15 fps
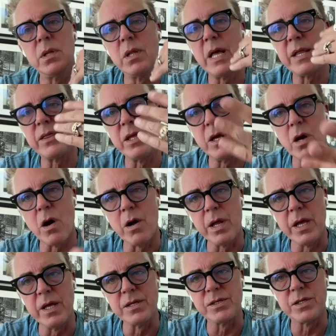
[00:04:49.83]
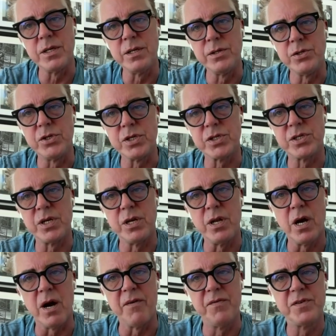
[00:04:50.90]
let the audience in just
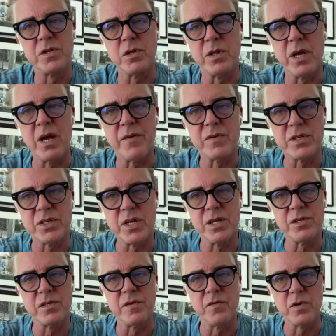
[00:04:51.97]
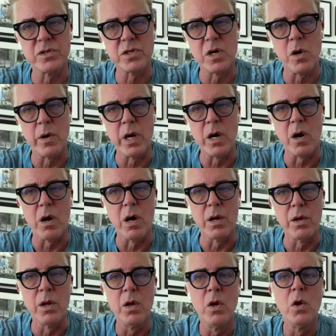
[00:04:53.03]
enough so they have a sense of what's going
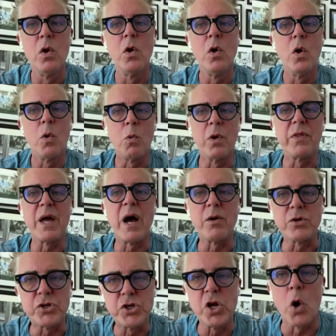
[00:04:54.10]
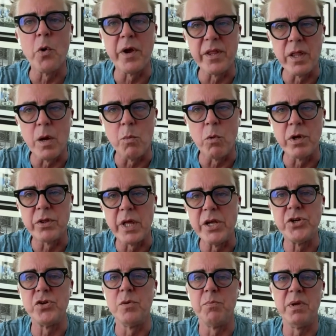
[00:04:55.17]
on without showing them what
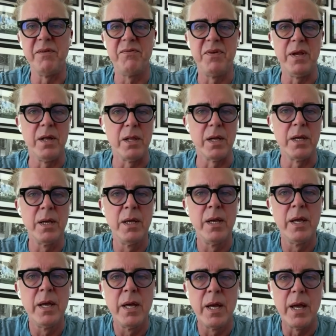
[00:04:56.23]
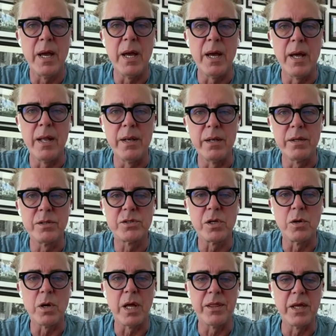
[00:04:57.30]
they should be feeling? And
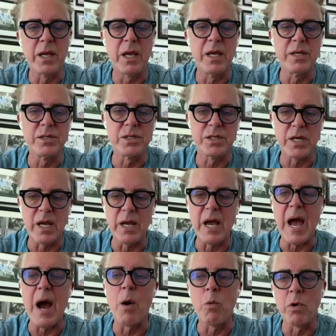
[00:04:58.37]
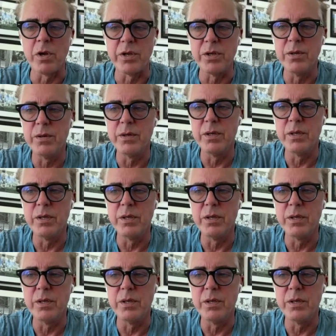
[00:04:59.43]
so I think his outward